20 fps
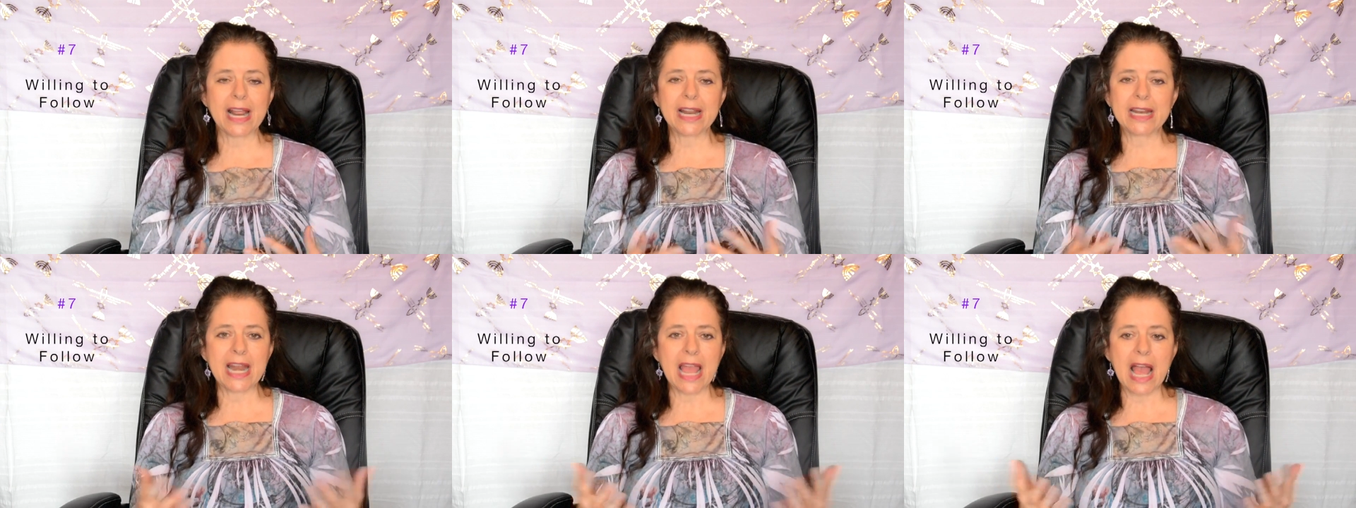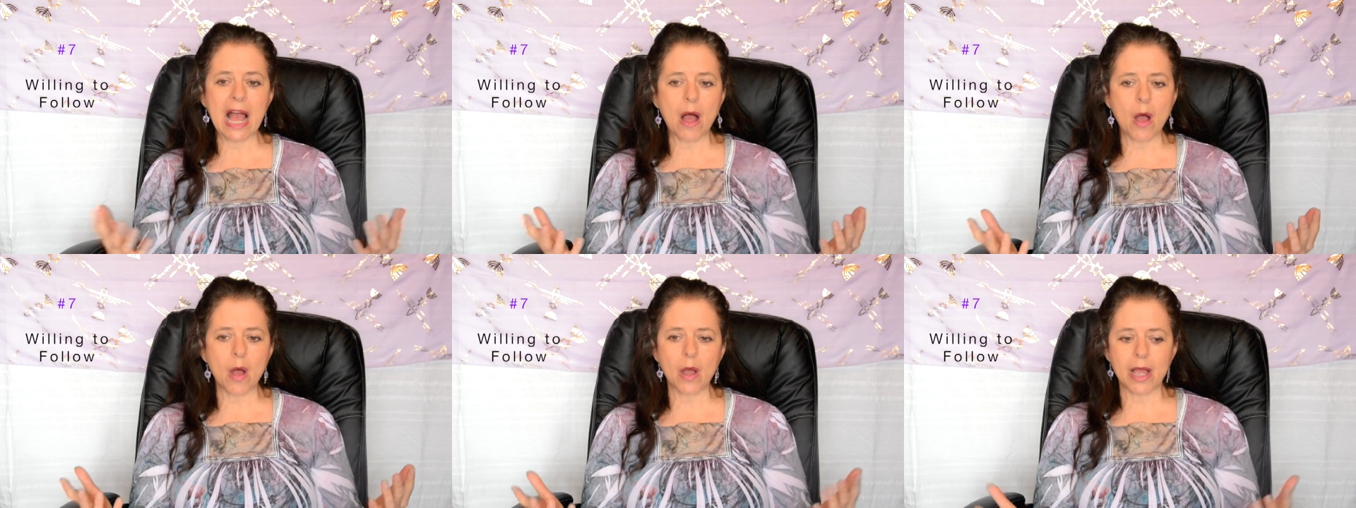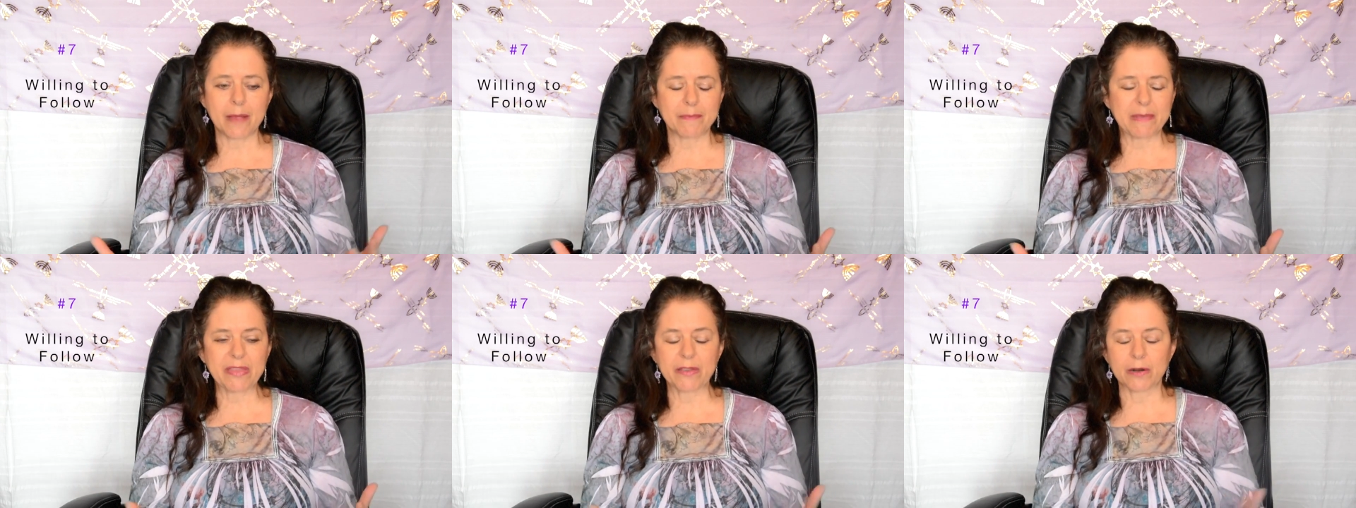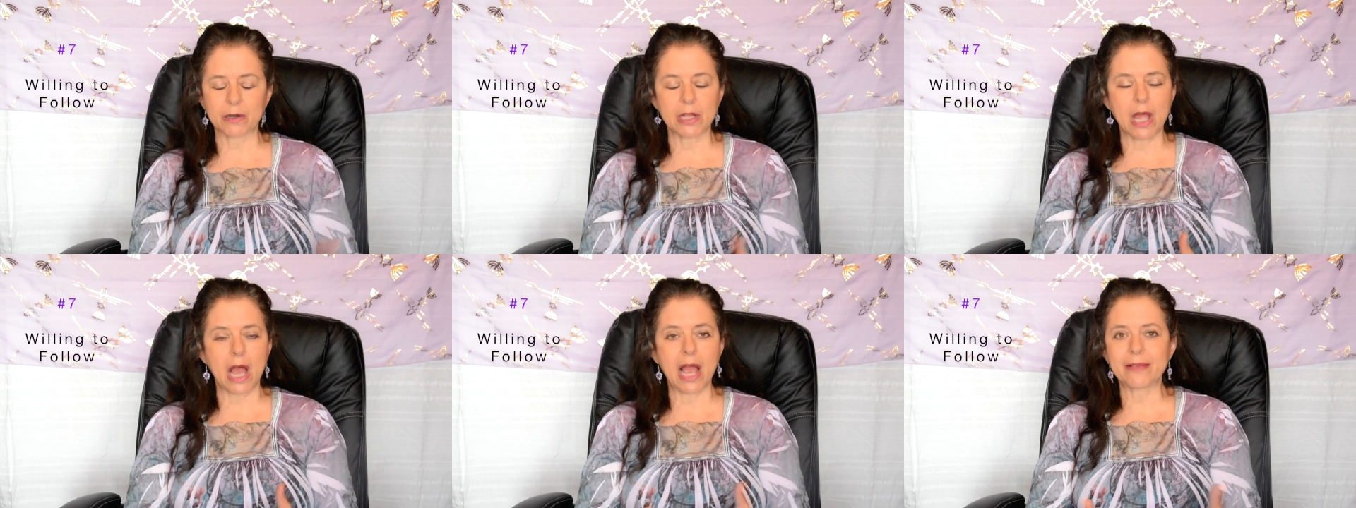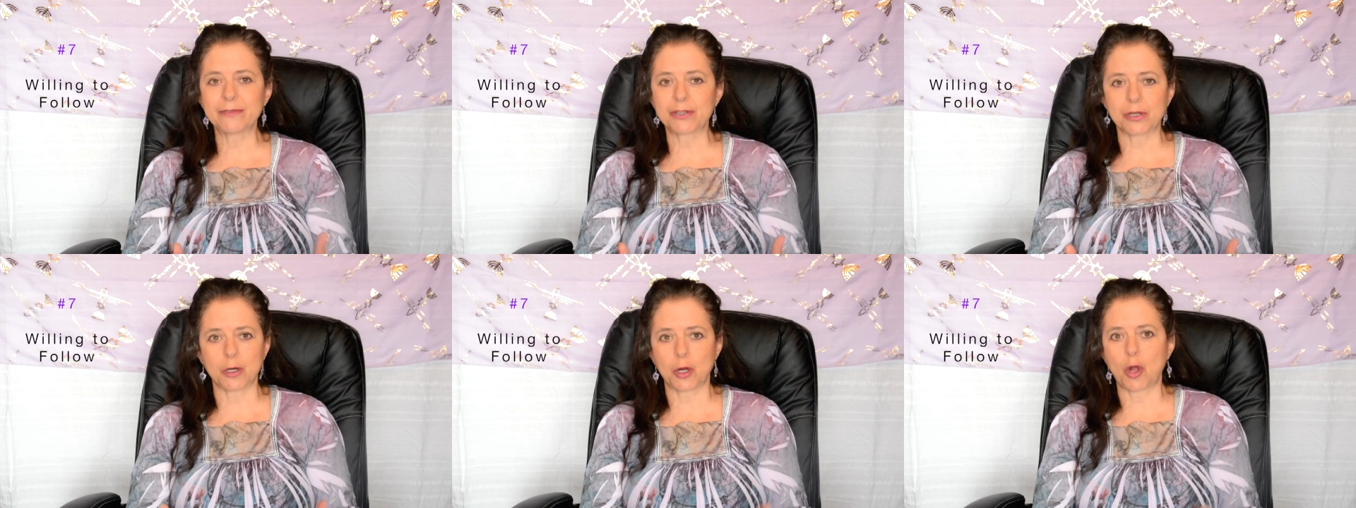And now, their
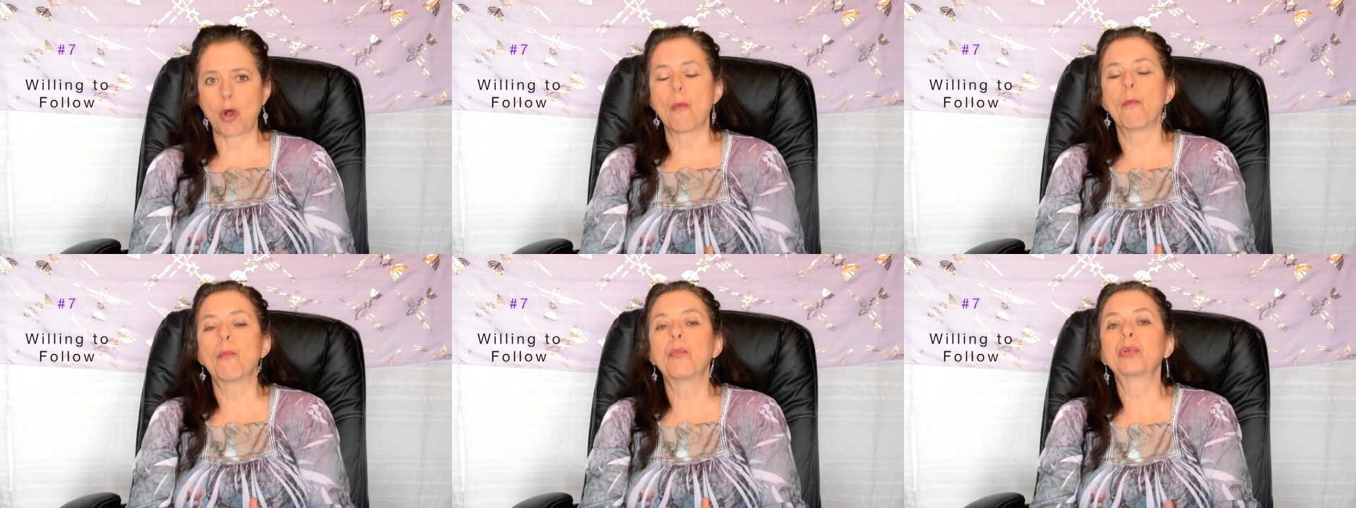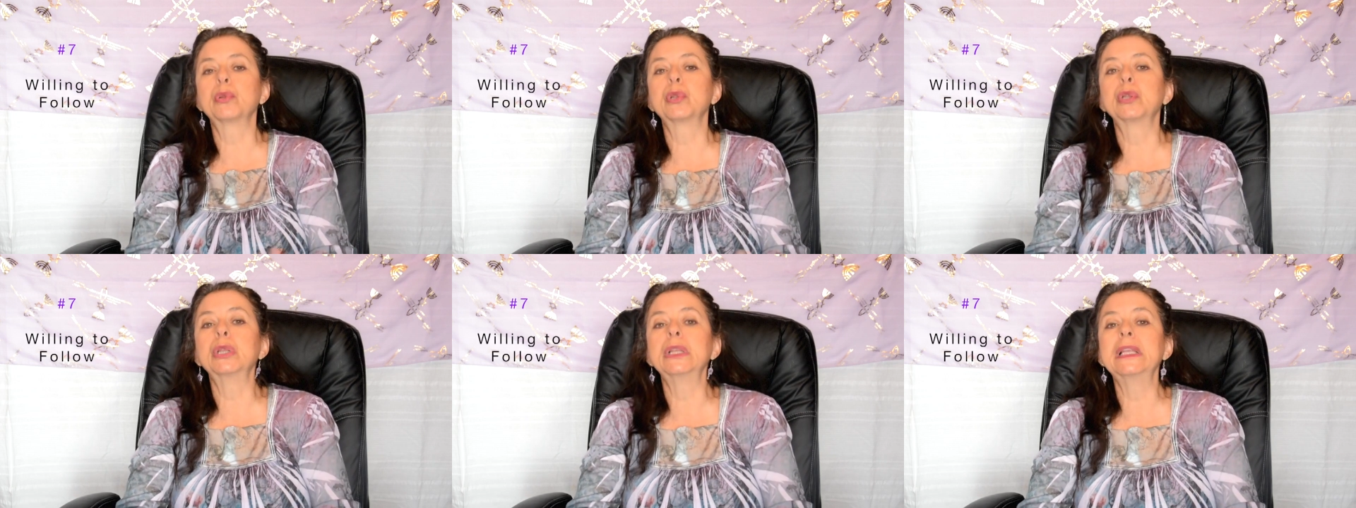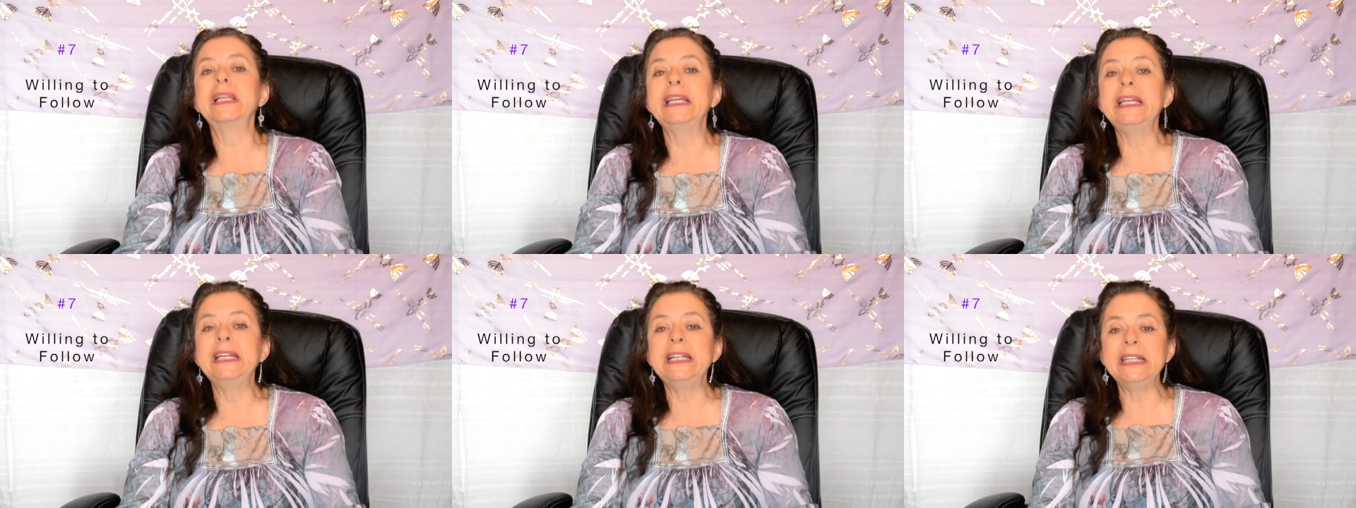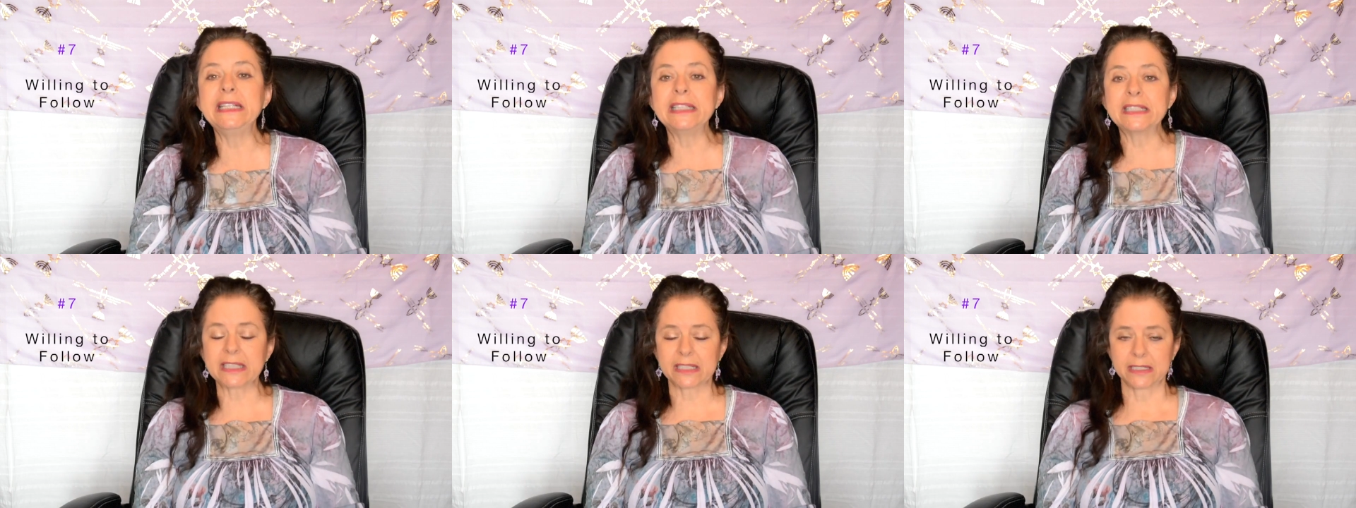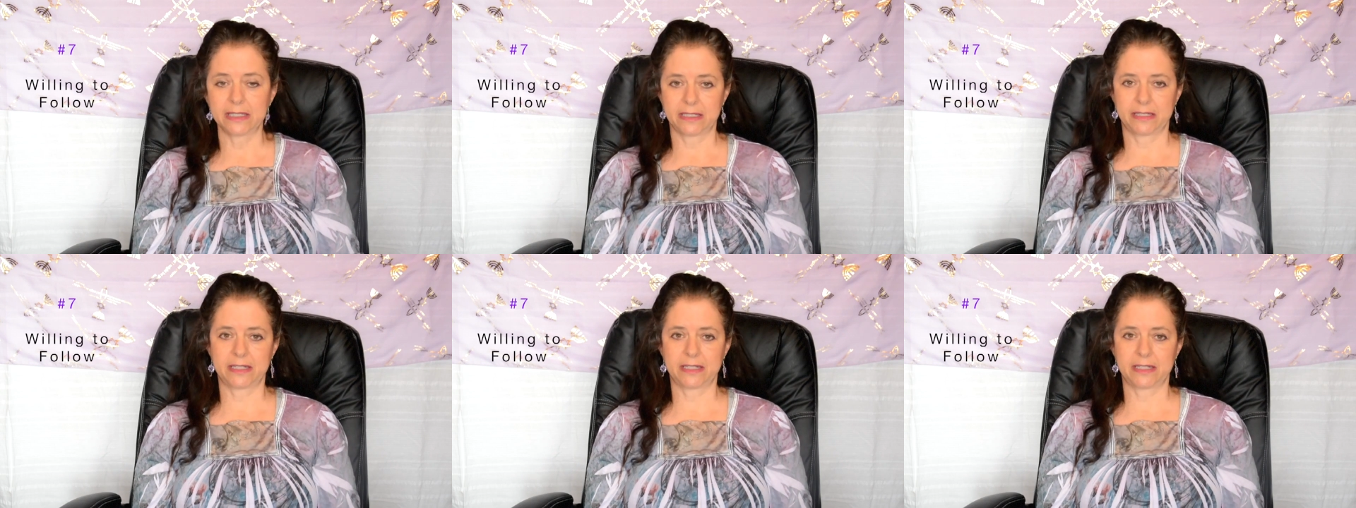lives are a complete